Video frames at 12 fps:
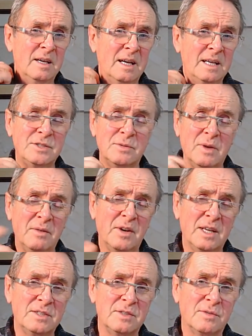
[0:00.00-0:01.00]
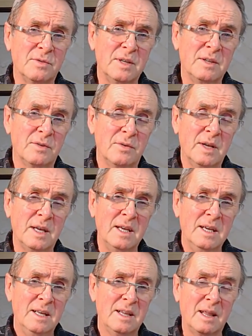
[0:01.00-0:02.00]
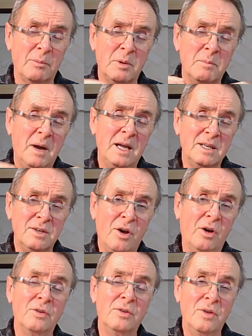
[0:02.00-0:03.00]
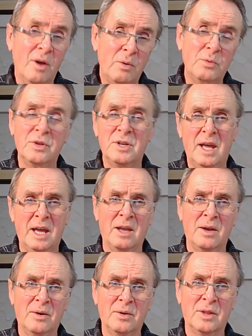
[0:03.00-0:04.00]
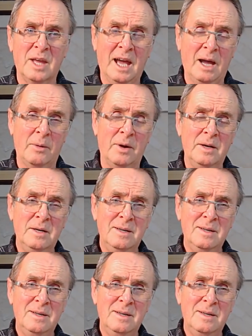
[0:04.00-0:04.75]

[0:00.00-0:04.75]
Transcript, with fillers: as in Revelation three three that we might not know the day or the hour.